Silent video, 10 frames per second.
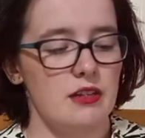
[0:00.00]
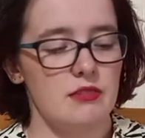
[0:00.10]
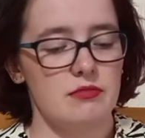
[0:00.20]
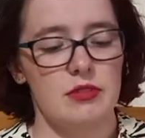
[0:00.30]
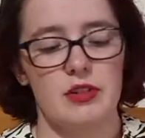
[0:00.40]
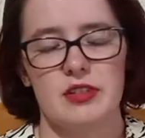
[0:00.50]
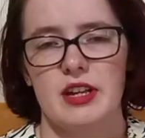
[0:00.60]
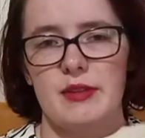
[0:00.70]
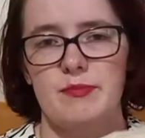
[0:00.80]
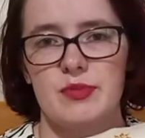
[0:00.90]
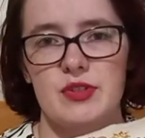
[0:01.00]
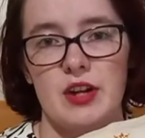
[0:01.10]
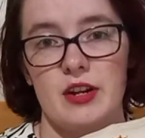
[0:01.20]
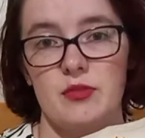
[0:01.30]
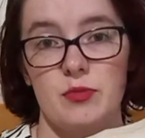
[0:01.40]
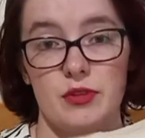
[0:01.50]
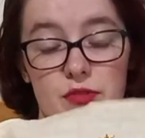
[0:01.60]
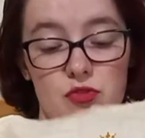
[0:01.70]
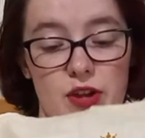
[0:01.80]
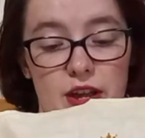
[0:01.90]
you can see I started one of the
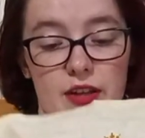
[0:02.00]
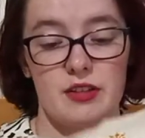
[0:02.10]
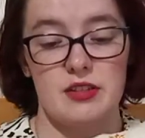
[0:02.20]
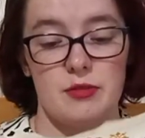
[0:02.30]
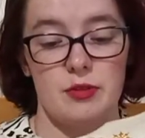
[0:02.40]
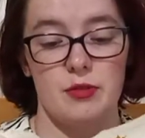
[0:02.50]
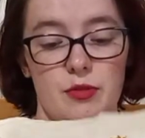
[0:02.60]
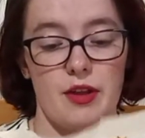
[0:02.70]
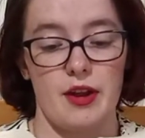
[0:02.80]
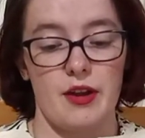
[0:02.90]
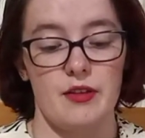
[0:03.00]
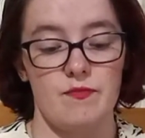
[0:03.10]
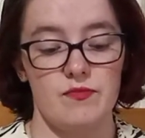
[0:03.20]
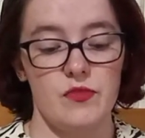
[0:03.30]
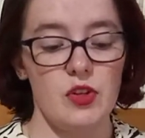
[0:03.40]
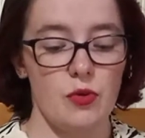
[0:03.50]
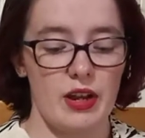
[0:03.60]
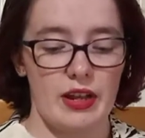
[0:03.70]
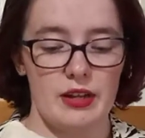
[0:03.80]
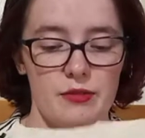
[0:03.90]
triangles that will go there. Didn't quite
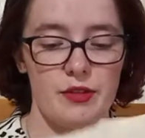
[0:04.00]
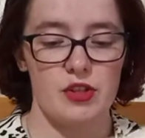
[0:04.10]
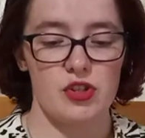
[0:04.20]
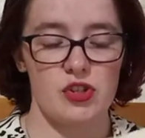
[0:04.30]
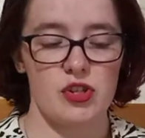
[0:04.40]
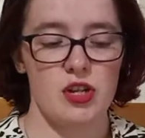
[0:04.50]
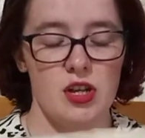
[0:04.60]
get it finished.